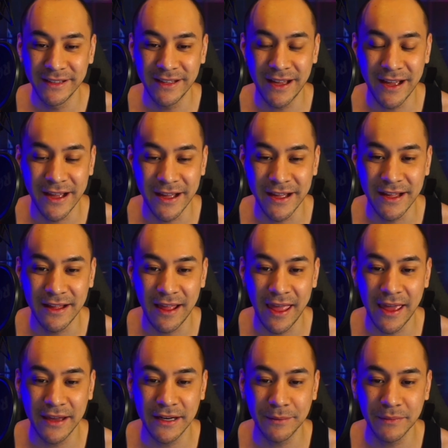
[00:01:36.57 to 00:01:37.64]

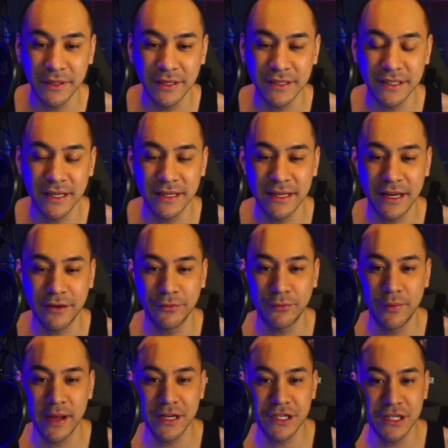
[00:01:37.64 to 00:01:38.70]
And I'm going to send out
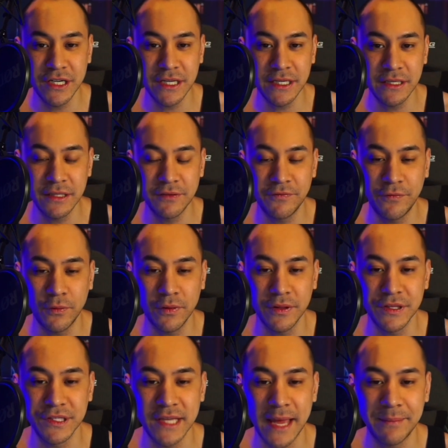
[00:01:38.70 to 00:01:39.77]
Reggie for
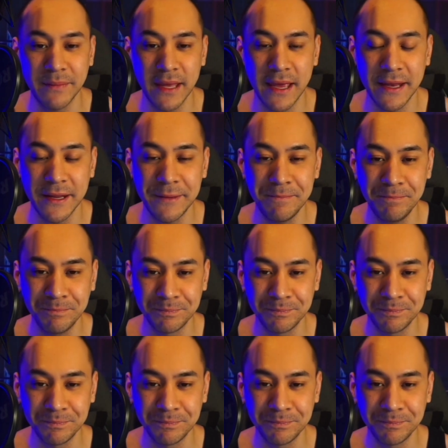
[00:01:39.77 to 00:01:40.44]
the Zap Cannon.